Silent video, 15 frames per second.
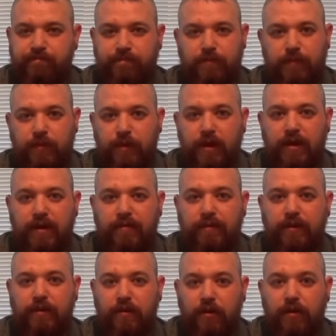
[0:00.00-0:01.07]
You're not having
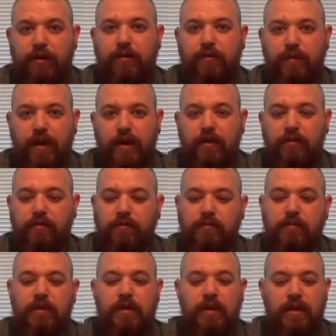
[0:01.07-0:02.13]
to cart it around,
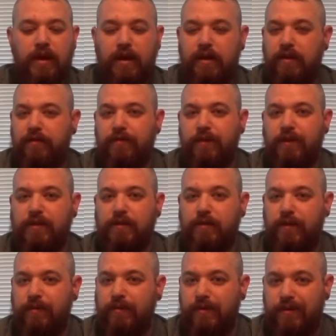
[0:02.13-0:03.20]
and then if you get
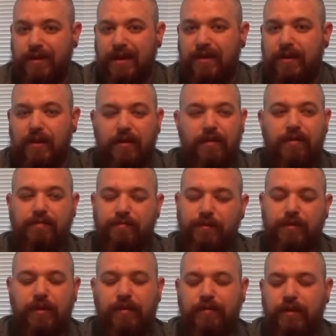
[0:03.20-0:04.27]
somewhere where you can't carry it,
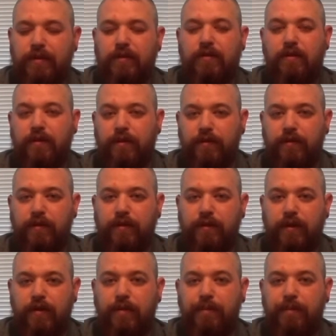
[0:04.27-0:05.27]
you leave it in the car and you're good to go.